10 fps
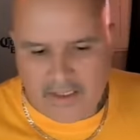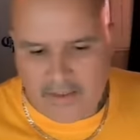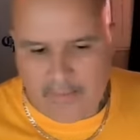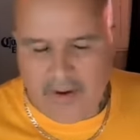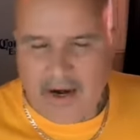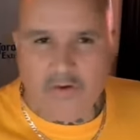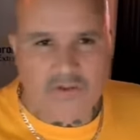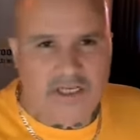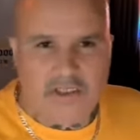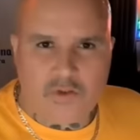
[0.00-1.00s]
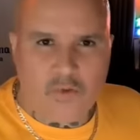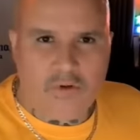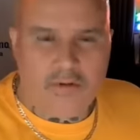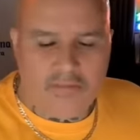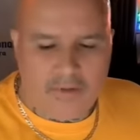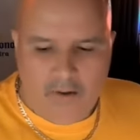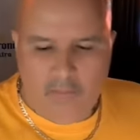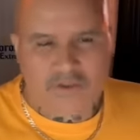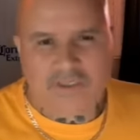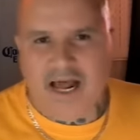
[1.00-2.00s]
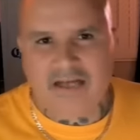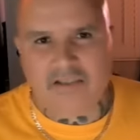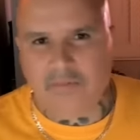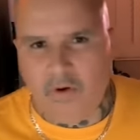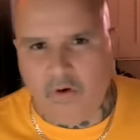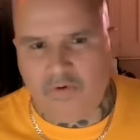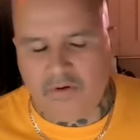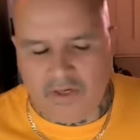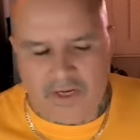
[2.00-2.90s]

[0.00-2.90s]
He barrels into him, almost knocks him over.